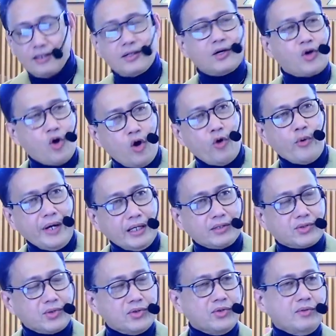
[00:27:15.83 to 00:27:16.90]

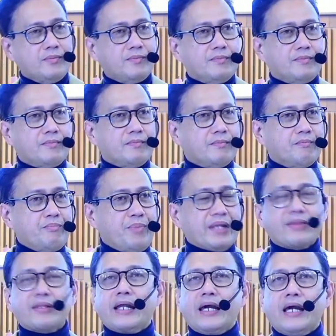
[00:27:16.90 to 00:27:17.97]
going to
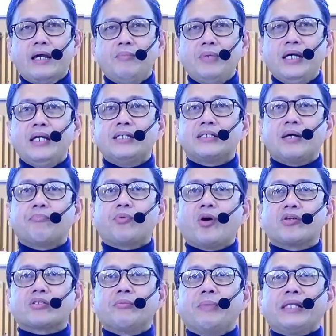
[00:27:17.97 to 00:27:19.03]
Bethlehem, is
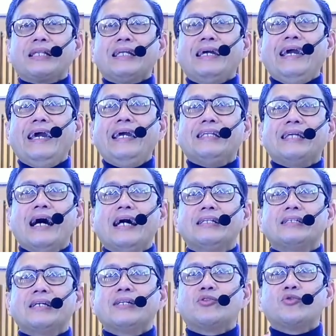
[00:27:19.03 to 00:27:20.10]
approximately
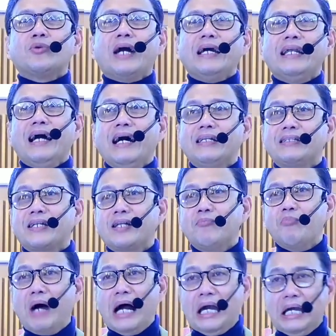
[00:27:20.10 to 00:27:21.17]
800 to 900
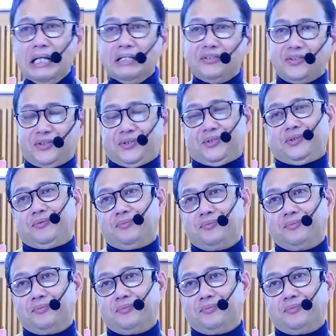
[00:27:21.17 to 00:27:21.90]
miles.